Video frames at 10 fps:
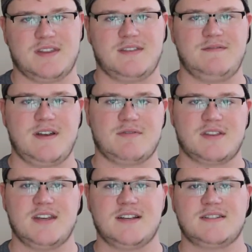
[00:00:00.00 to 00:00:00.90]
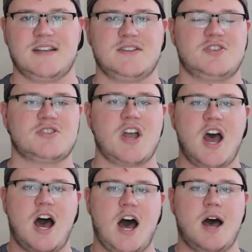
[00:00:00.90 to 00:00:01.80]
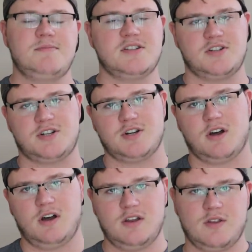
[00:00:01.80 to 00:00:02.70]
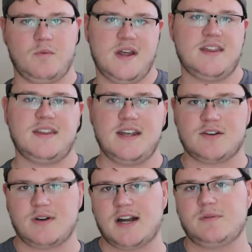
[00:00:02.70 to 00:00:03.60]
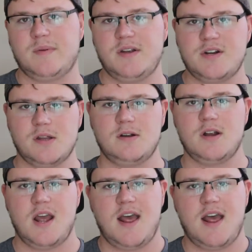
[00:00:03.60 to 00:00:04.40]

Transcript: favorite things is just Hobbs and Shaw, the way that they interact with each other.